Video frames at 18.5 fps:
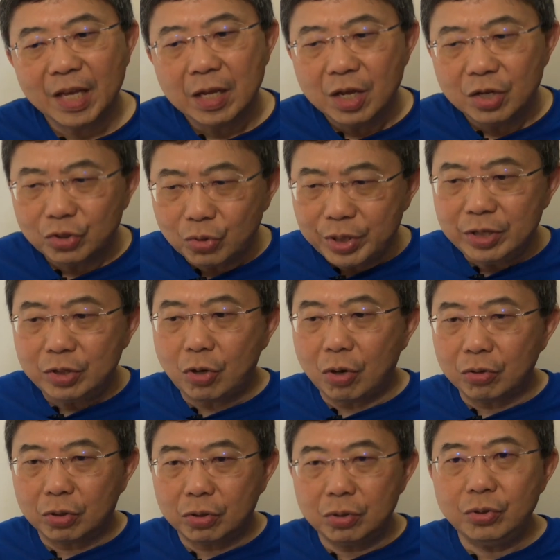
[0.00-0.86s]
So in
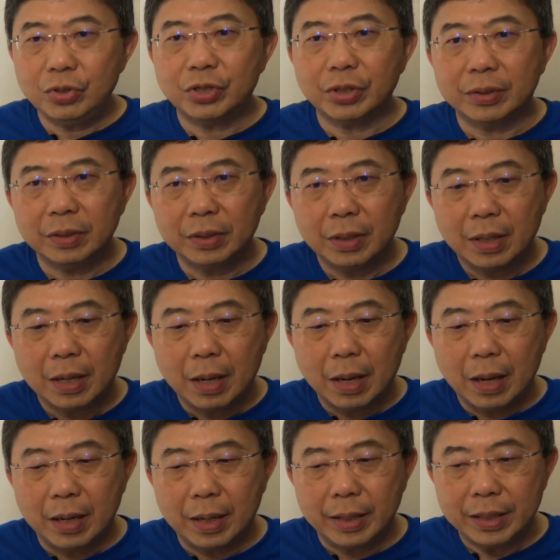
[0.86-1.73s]
conclusion,
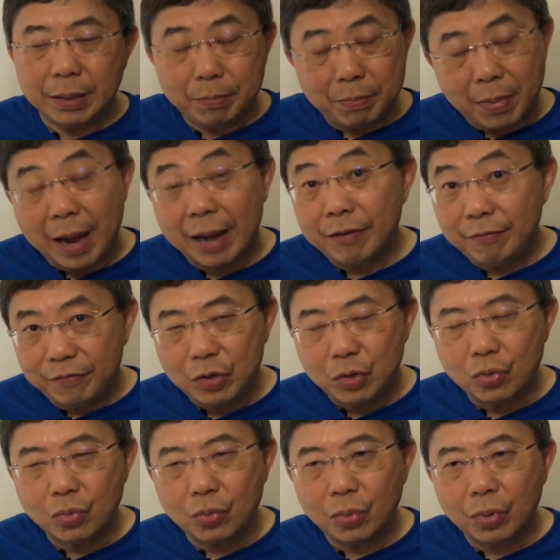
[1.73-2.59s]
in my
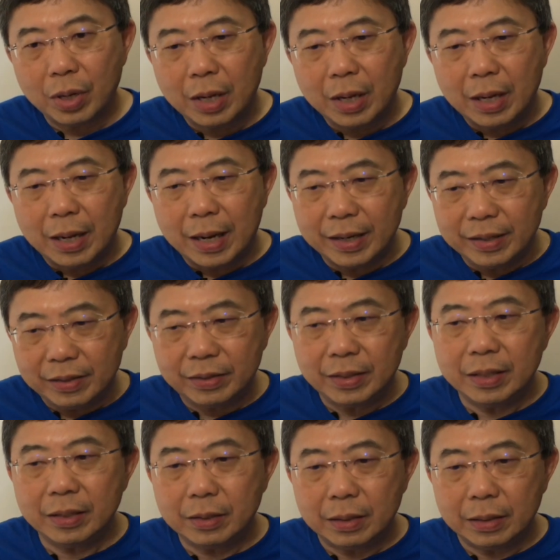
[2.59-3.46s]
view, I
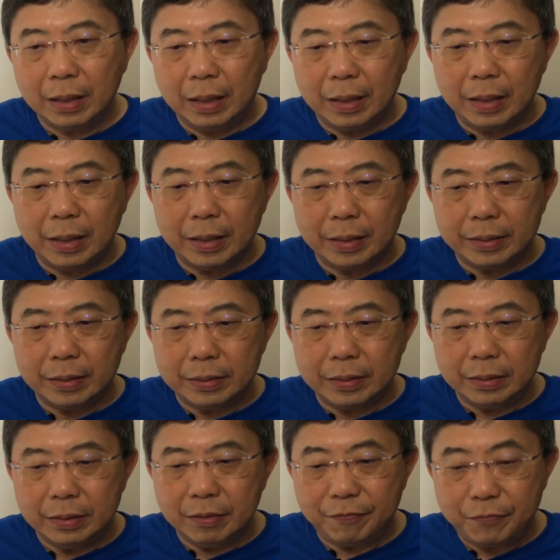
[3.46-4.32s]
think
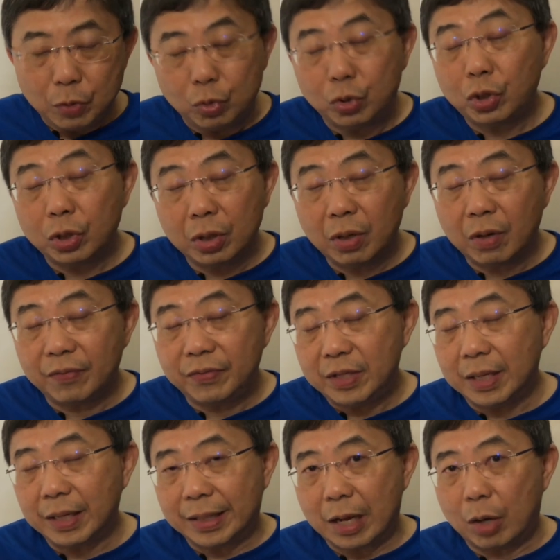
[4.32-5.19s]
the future
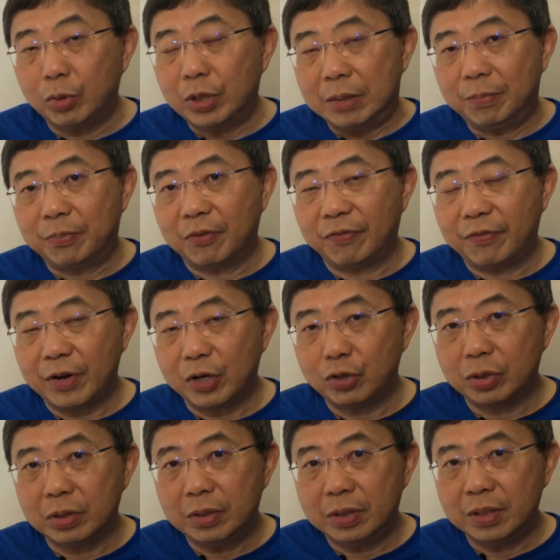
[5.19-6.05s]
of the accounting
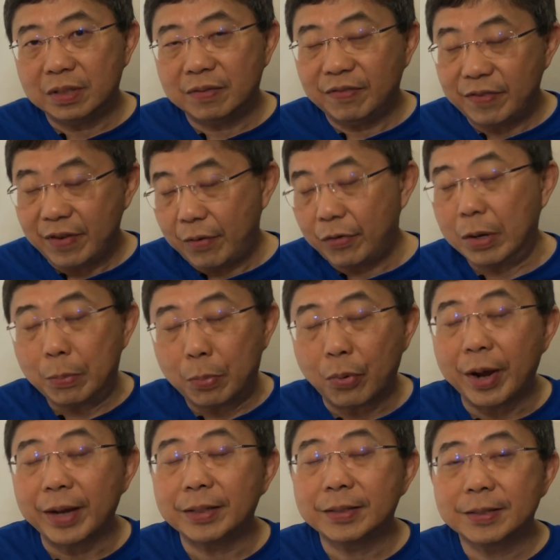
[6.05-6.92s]
profession is very
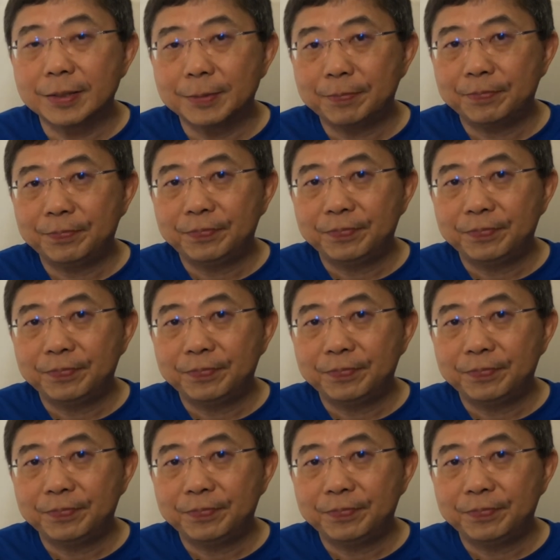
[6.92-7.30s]
bright,